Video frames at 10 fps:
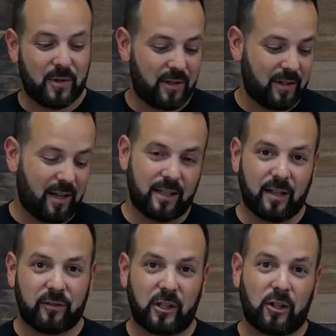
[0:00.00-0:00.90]
but I
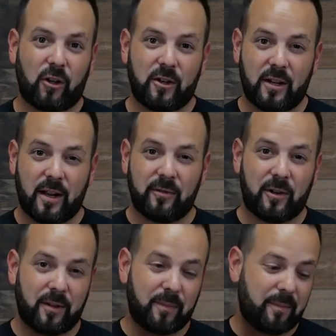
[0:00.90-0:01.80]
definitely learned
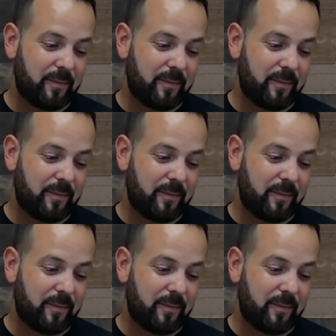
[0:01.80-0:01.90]
never